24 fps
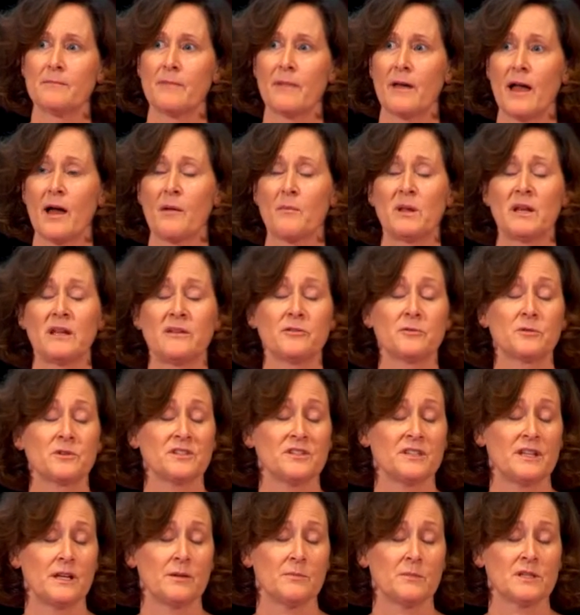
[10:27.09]
how many of the
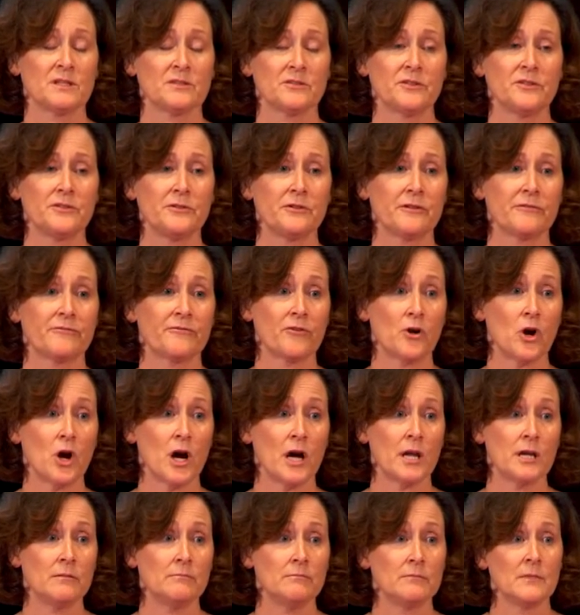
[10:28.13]
restatements are due to
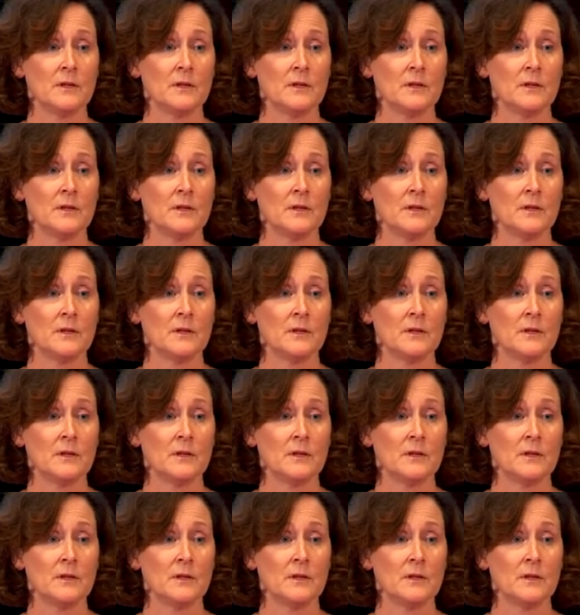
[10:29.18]
fraud.